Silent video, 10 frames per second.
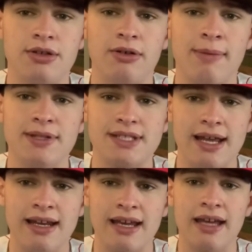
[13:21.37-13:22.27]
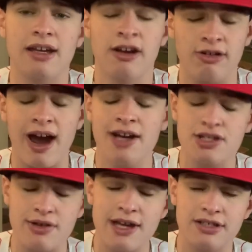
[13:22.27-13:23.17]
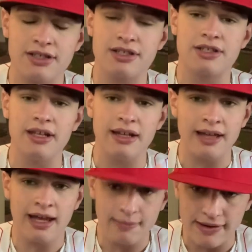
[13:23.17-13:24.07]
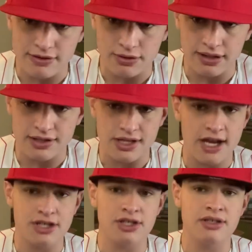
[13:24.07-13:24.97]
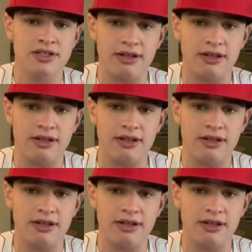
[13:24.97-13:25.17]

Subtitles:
So I'm going to say it again. Congratulations to the Atlanta Braves organizations,